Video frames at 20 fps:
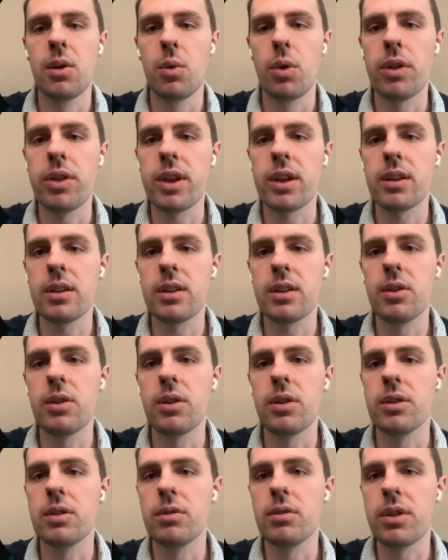With it, you
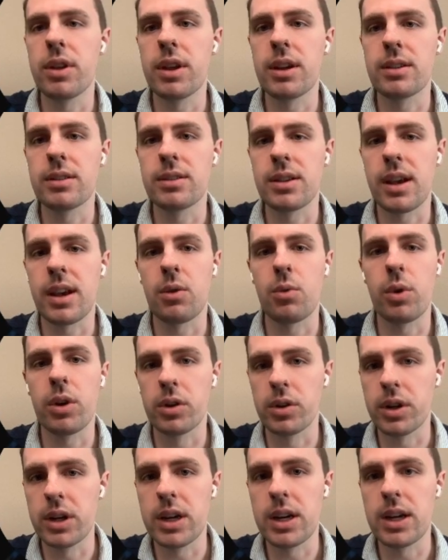can do things like
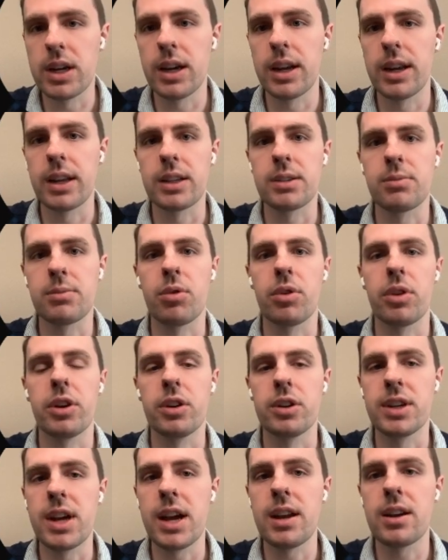query and explore
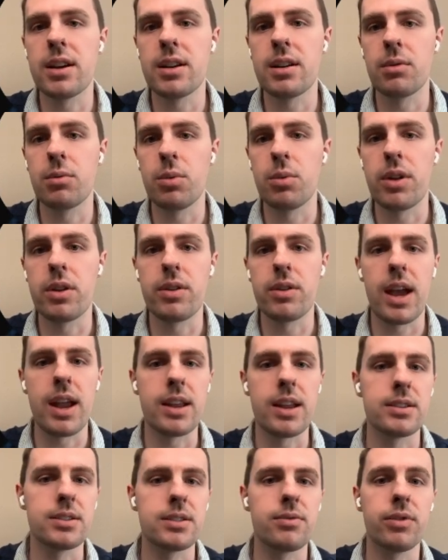your data, whether that
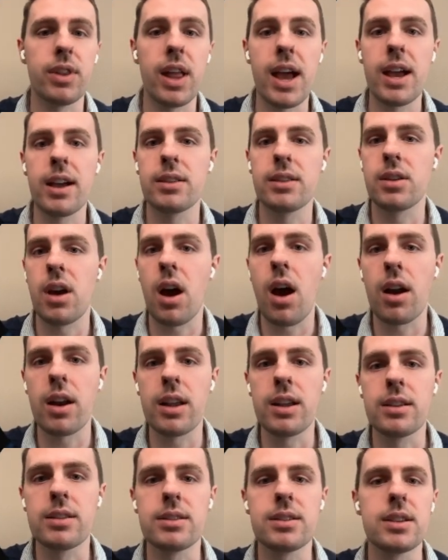is flags,
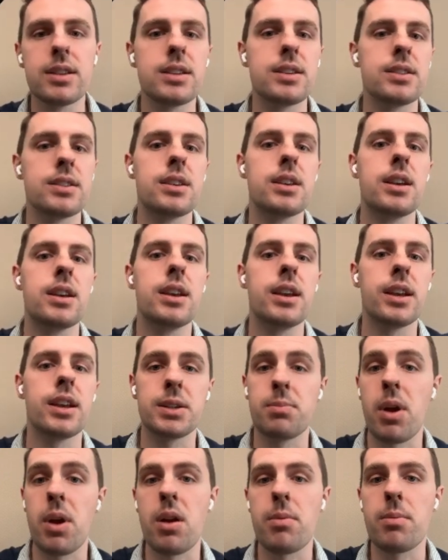audiences,
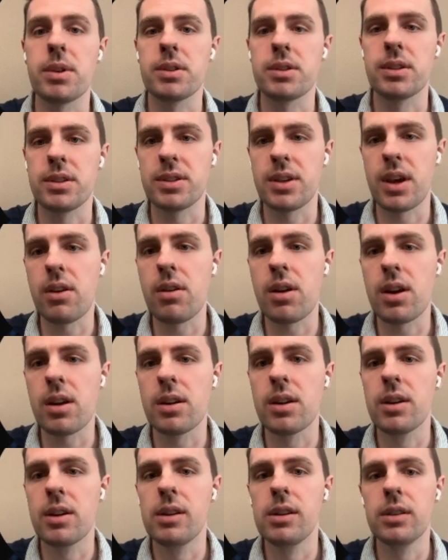experiments, etc.
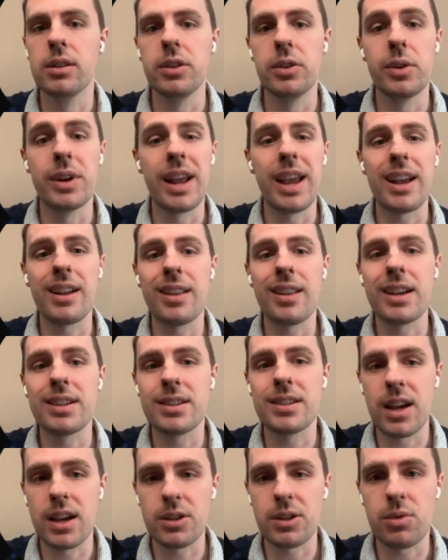You can analyze
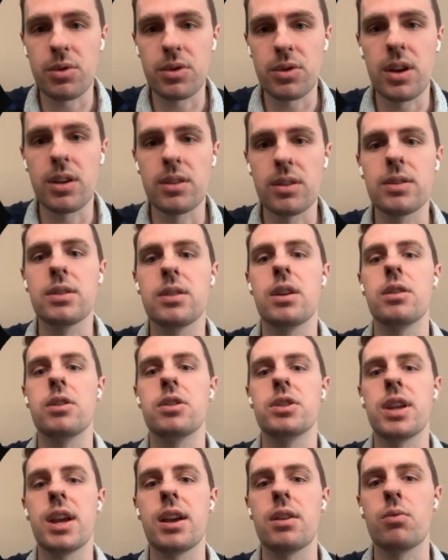test results and
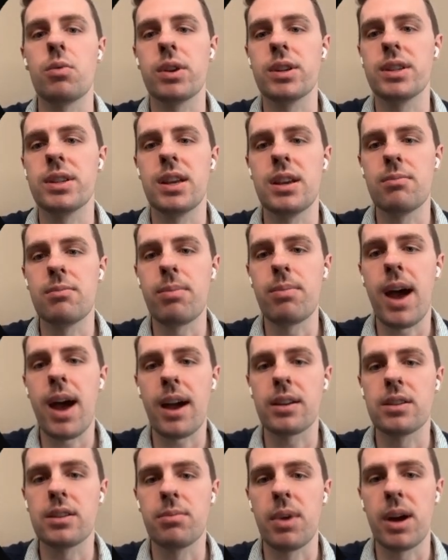understand what is the
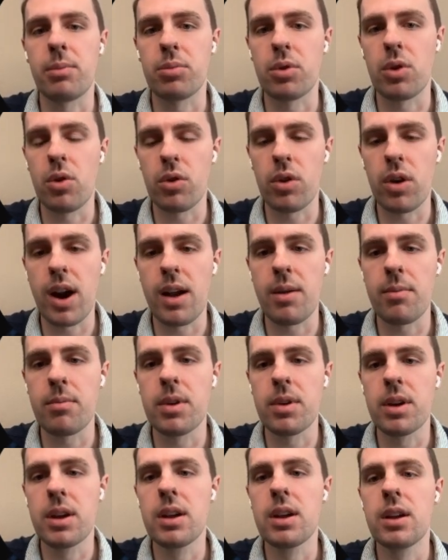impact of my program.
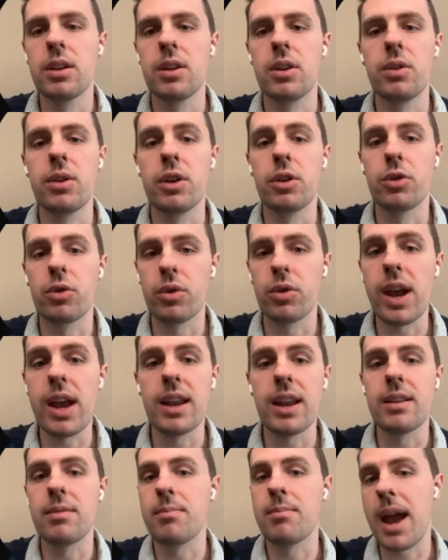You can
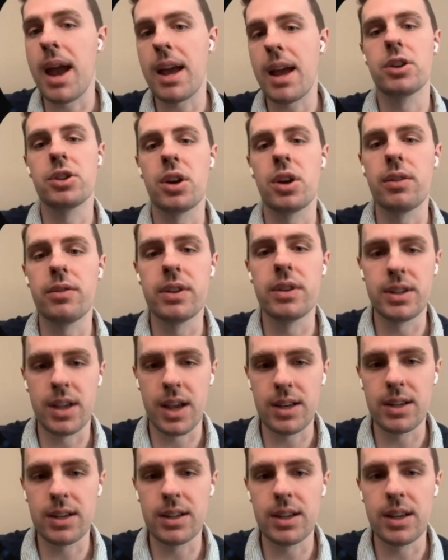create and manage all of these
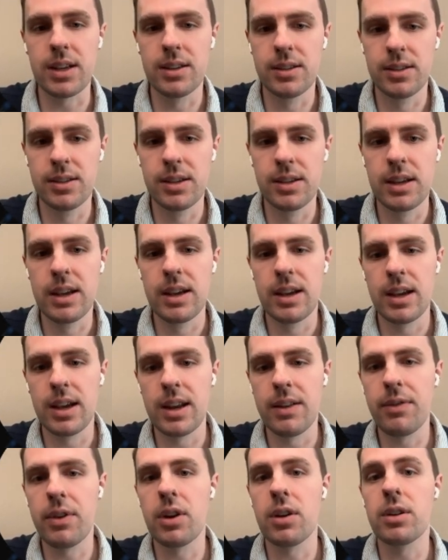entities.
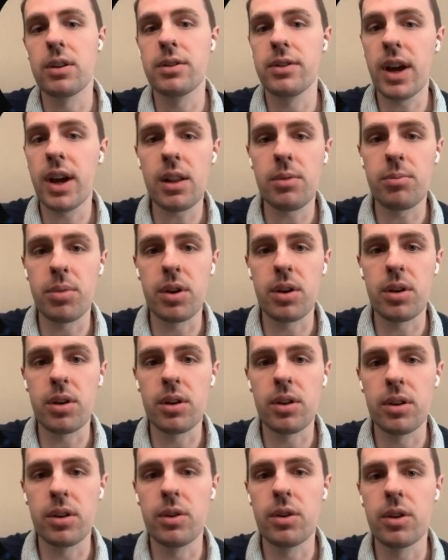And if you're a
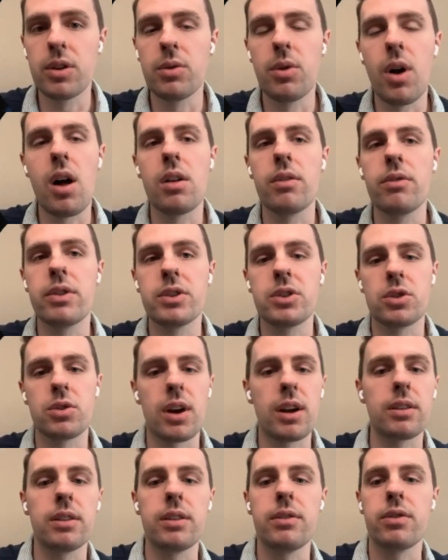developer, you can do all of this
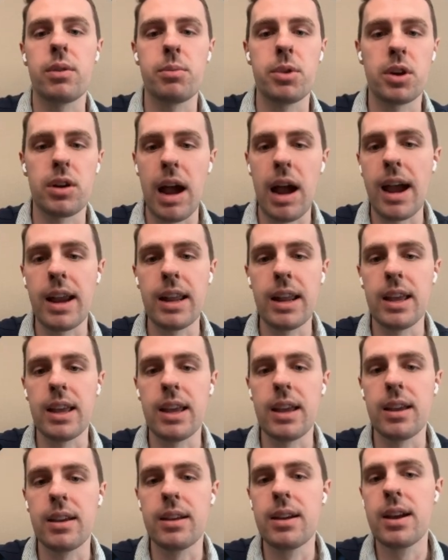directly from your
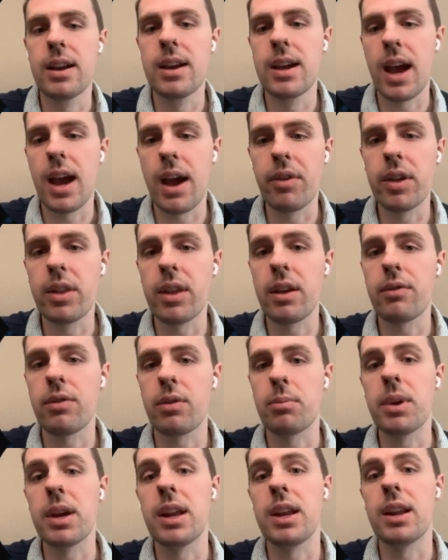IDE. Everything
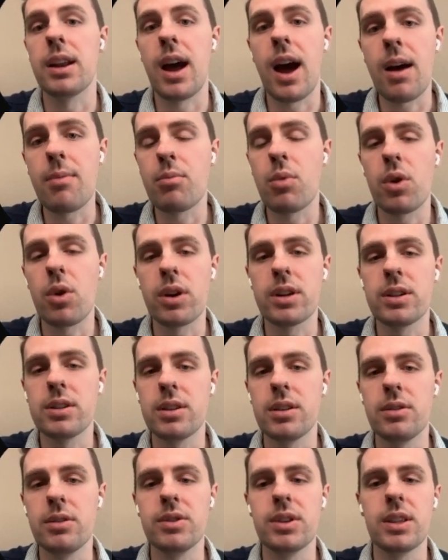from getting onboarded
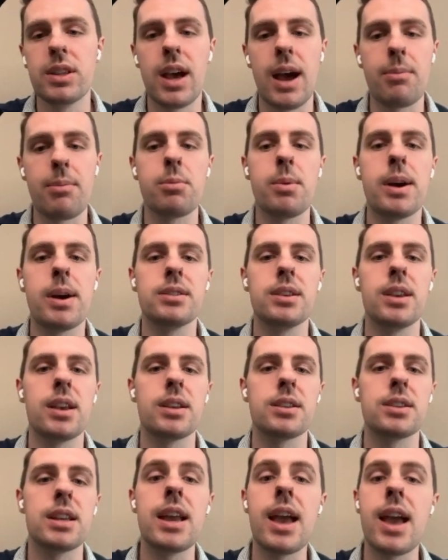to using the Optimizely
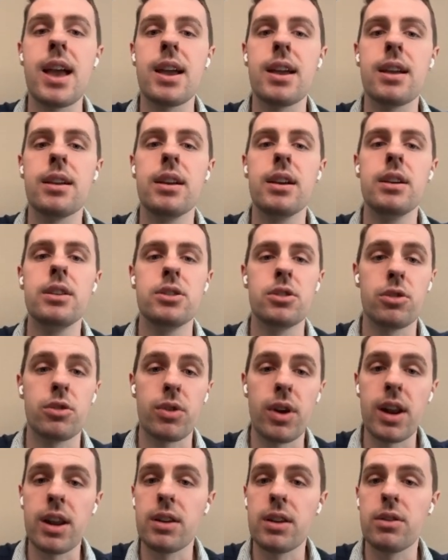SDK, to
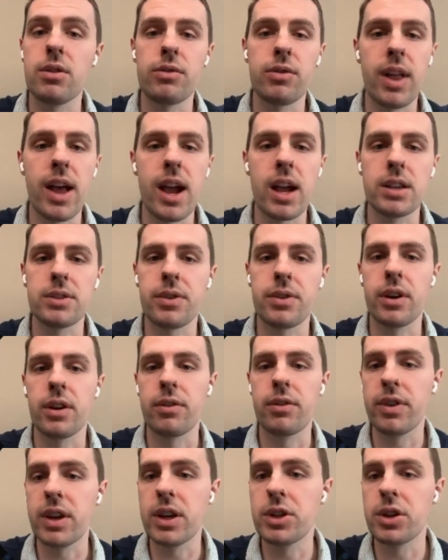creating new flags for your
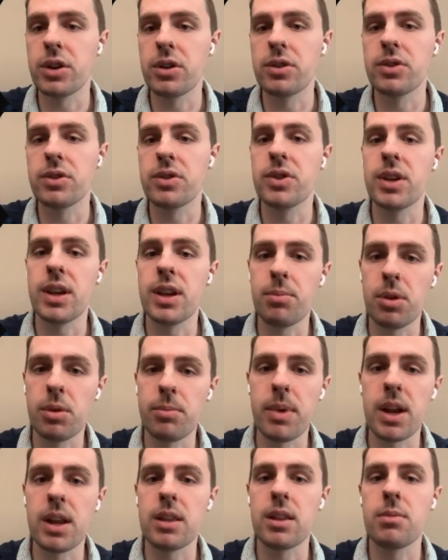features,
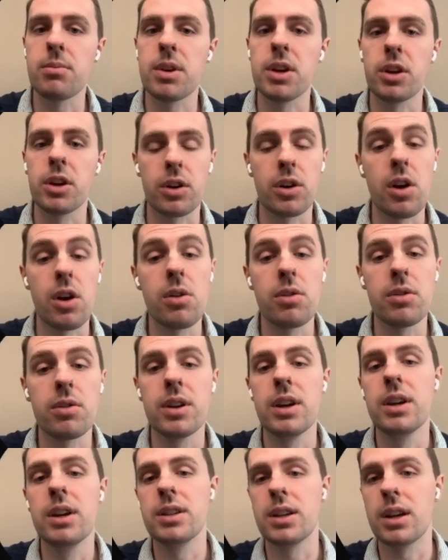implementing them in your code,
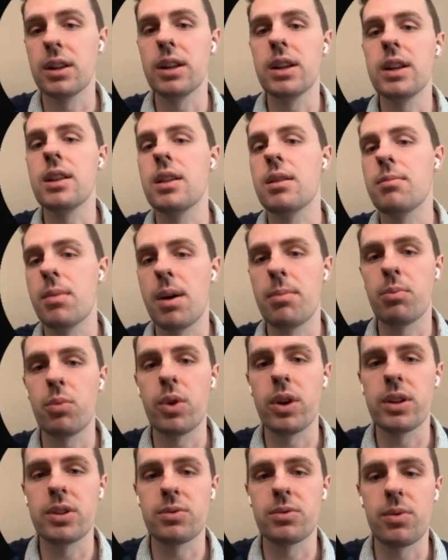to cleaning them up
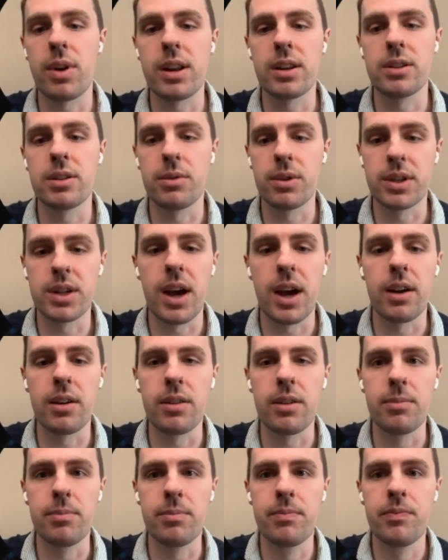when it's ready to retire
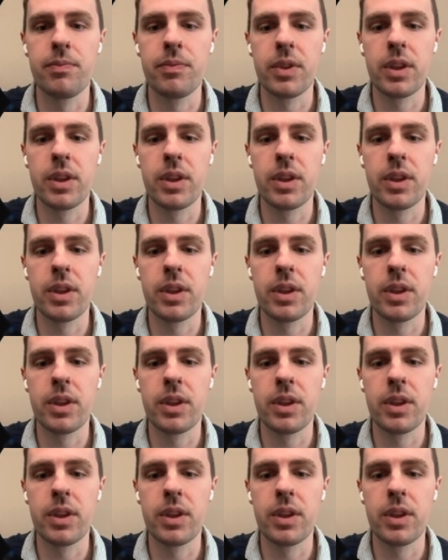them.